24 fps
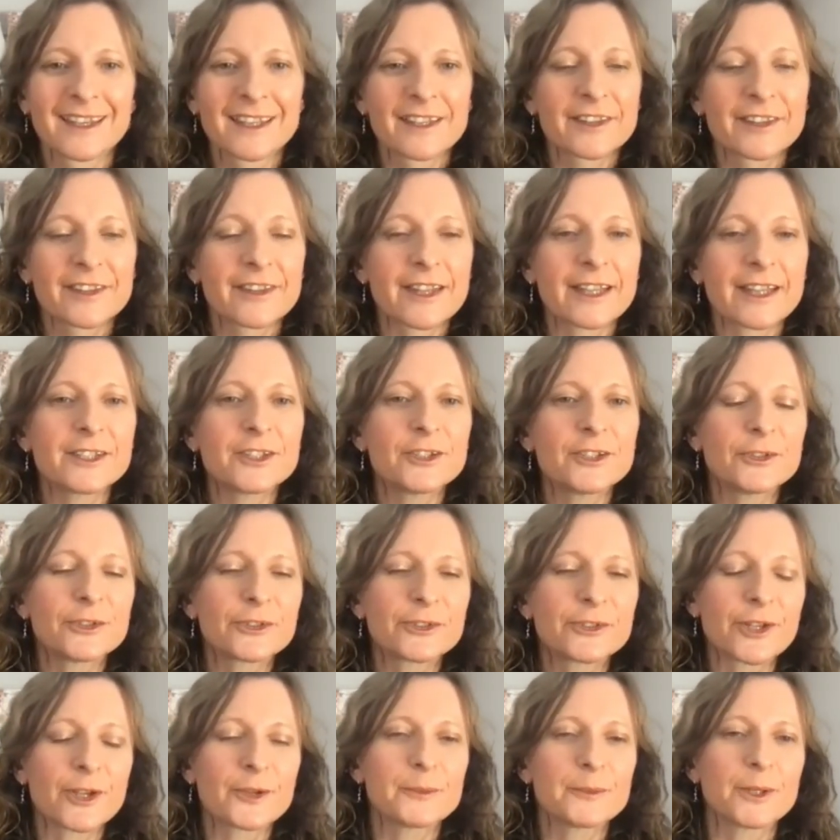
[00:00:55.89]
Thank you
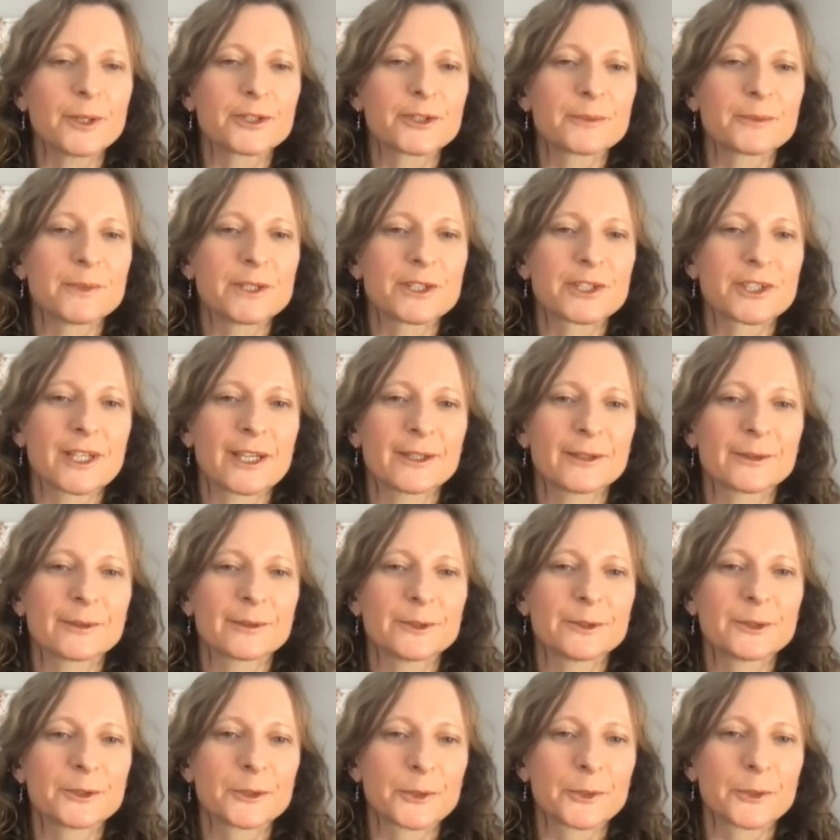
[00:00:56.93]
so much, Michelle,
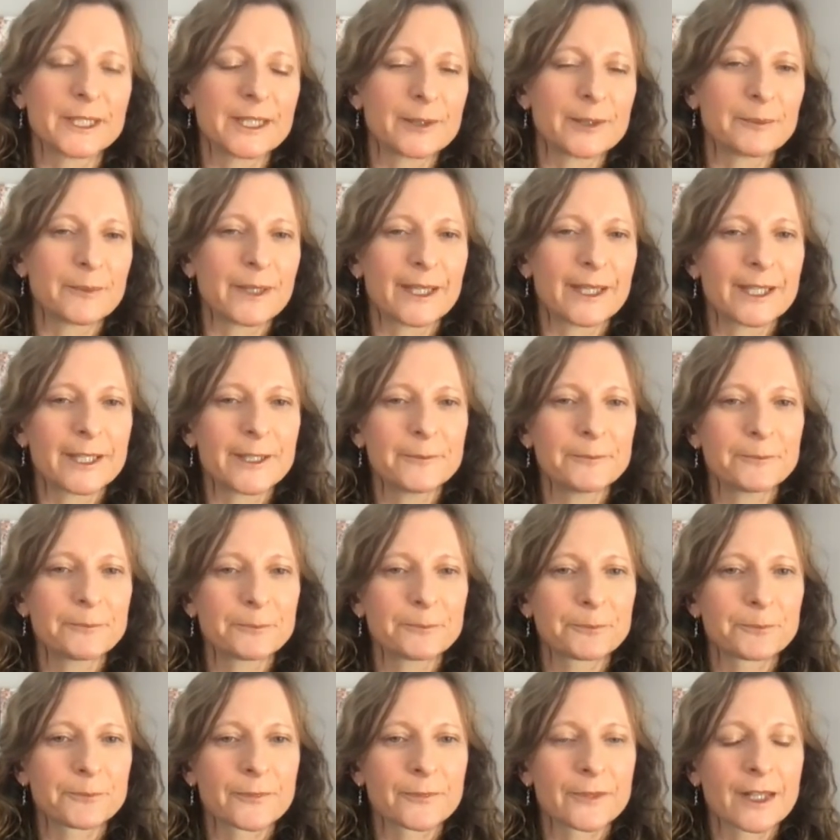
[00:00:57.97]
for joining me.
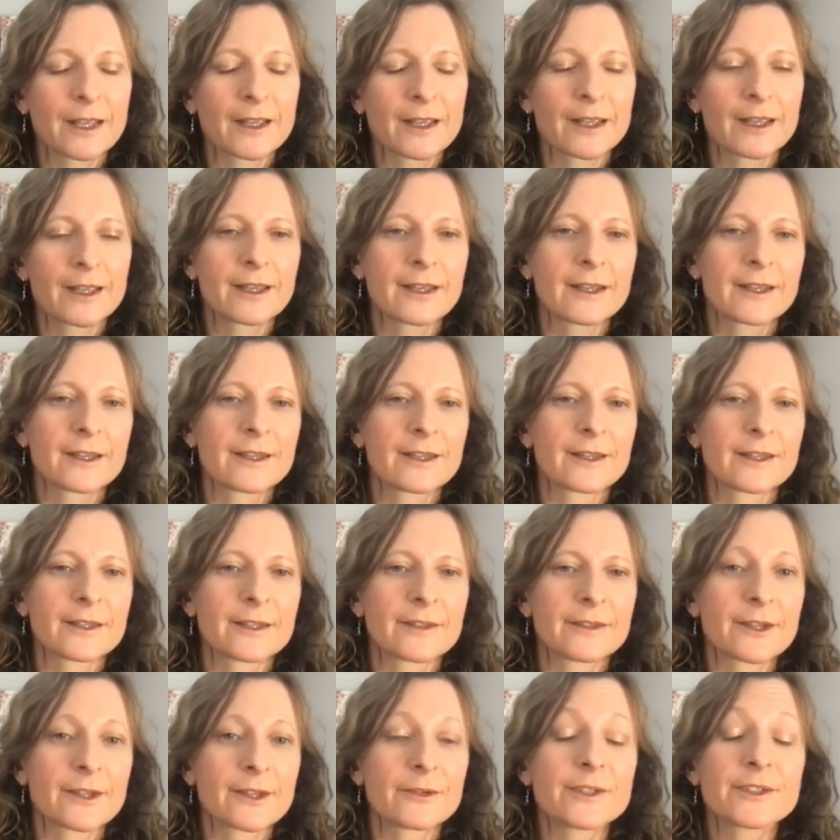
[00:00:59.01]

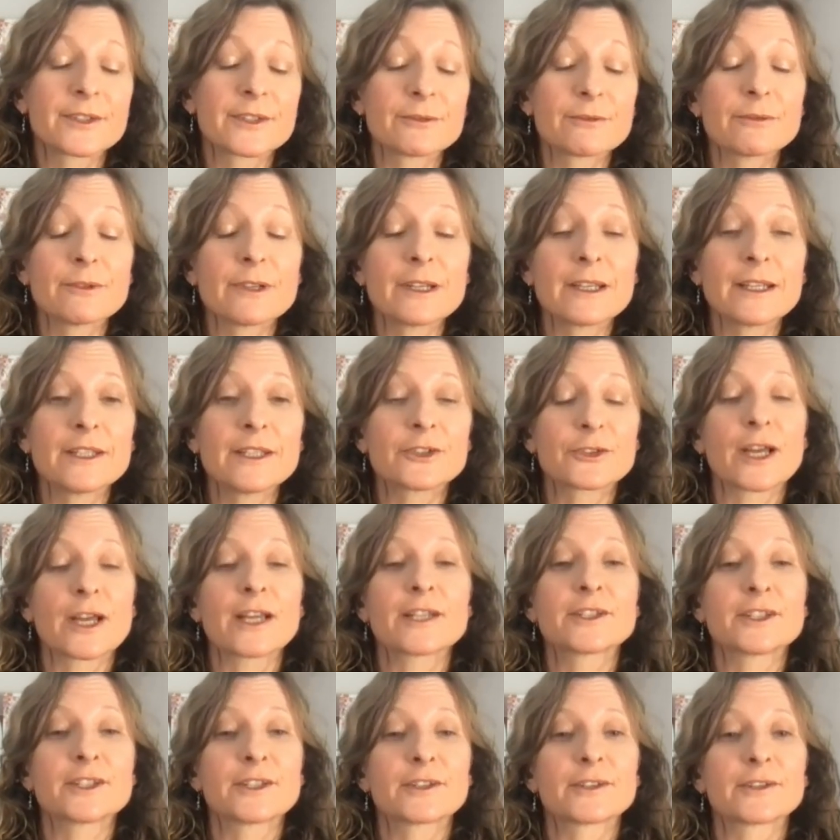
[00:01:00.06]
There is a really
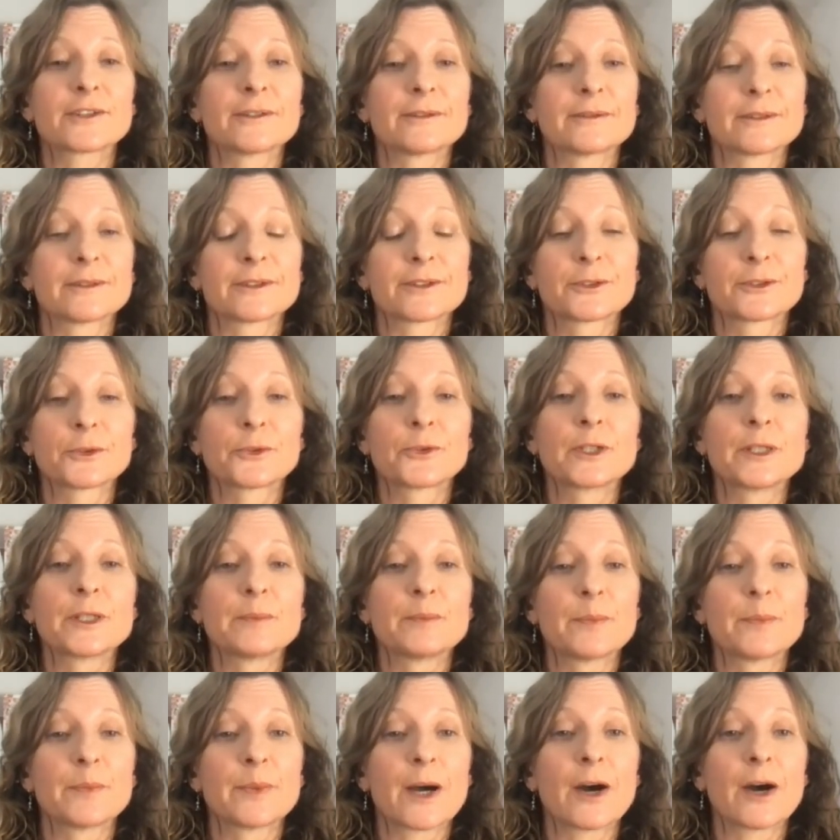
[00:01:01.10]
tragic
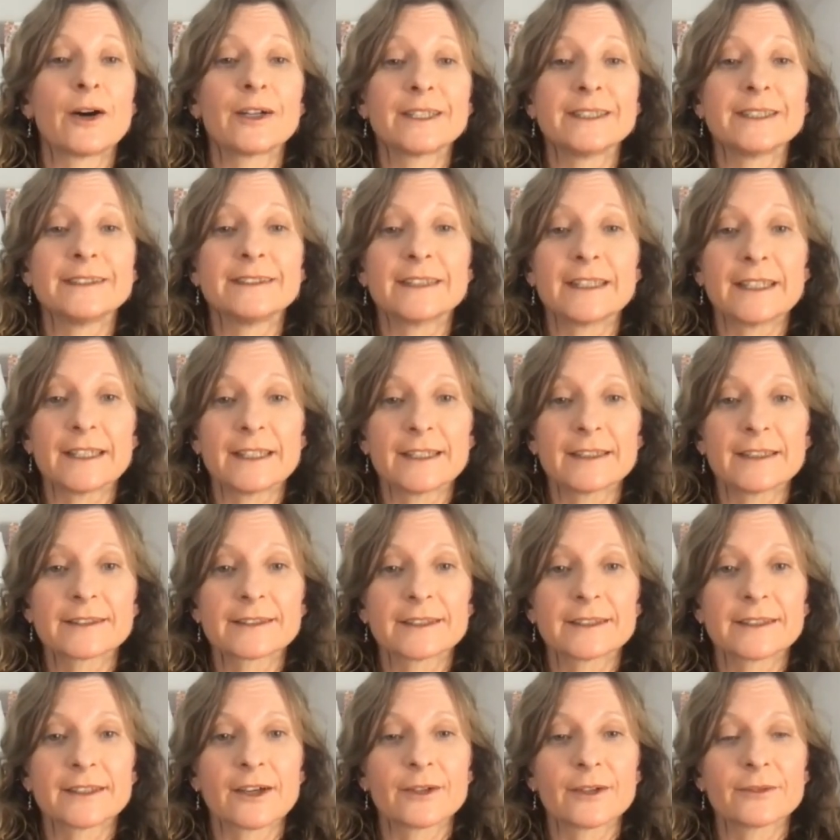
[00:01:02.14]
story behind this,
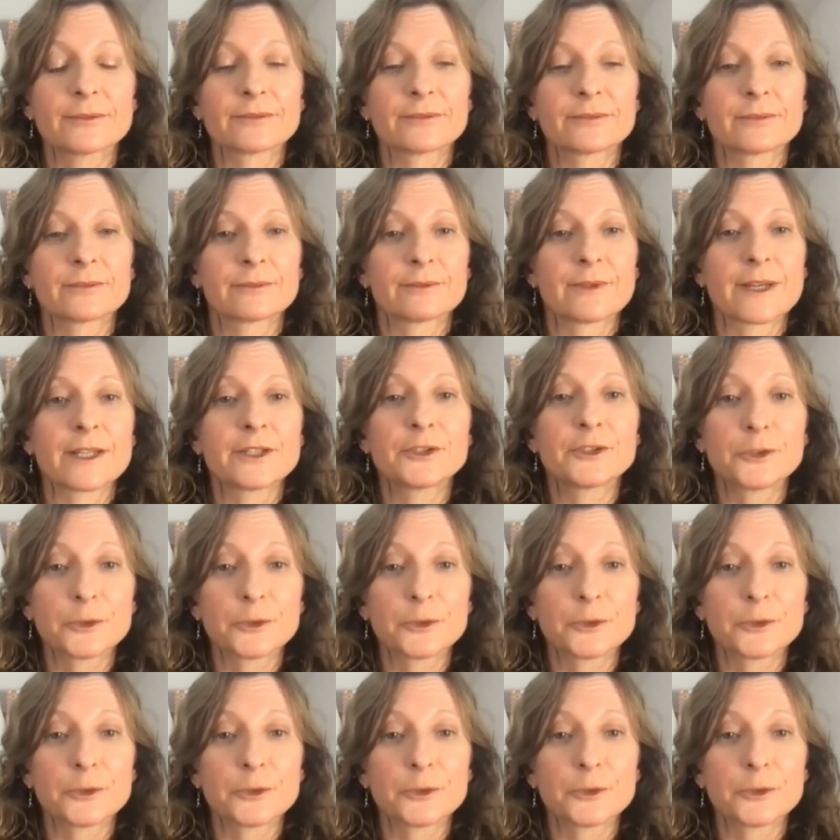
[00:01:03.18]
and I've read